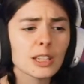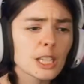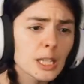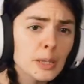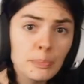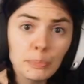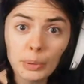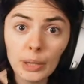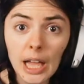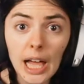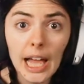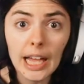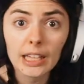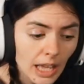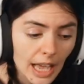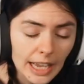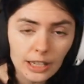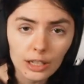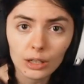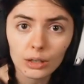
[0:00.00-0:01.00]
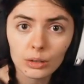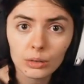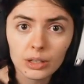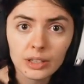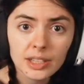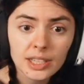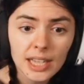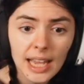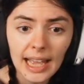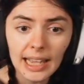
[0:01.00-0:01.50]
Splat! Echo!
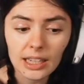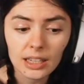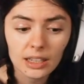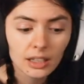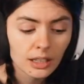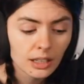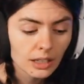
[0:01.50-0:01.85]
Tech!